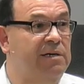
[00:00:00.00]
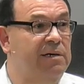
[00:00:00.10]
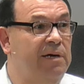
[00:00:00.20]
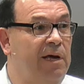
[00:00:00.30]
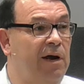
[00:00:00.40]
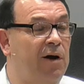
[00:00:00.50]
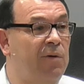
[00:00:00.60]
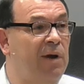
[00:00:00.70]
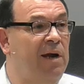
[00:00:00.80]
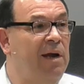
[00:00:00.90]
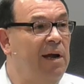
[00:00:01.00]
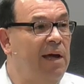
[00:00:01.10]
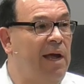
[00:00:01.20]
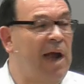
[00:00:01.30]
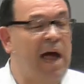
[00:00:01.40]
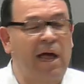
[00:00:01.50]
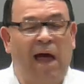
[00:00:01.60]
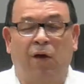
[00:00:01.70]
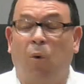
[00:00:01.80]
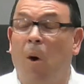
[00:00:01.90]
you know, and, and I, I
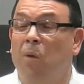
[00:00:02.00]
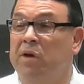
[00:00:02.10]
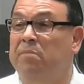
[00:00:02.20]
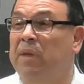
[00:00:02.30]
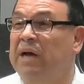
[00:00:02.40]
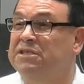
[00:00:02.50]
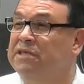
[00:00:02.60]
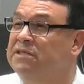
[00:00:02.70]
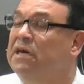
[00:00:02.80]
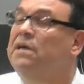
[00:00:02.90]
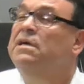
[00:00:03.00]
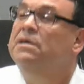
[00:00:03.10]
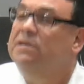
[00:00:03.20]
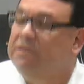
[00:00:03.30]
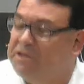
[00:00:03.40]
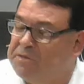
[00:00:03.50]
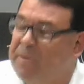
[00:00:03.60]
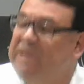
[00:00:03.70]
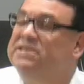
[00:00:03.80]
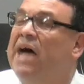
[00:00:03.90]
quote it, but I says,
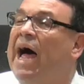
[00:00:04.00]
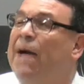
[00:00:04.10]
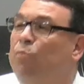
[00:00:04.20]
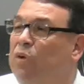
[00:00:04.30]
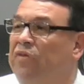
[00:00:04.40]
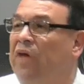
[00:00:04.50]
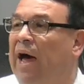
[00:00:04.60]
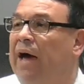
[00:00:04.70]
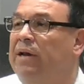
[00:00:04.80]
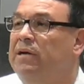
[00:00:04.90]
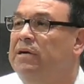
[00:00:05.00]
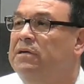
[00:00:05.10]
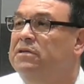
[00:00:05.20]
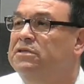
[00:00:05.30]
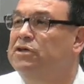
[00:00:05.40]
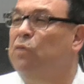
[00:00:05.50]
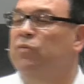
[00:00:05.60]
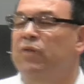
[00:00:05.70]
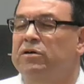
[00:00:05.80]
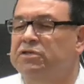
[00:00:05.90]
spend time with that so
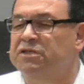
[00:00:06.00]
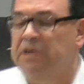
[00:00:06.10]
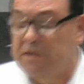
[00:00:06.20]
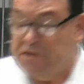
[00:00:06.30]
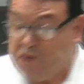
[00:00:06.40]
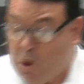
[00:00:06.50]
there's so